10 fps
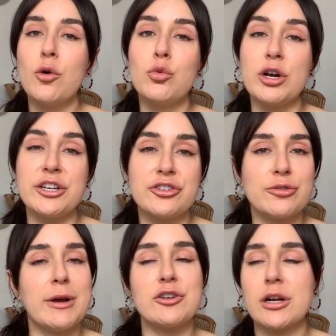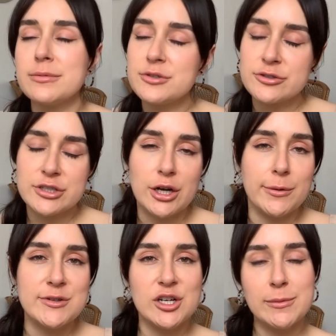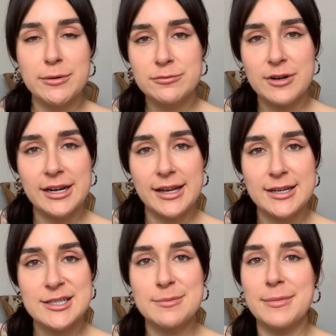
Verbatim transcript: which my drops usually always go up on Fridays,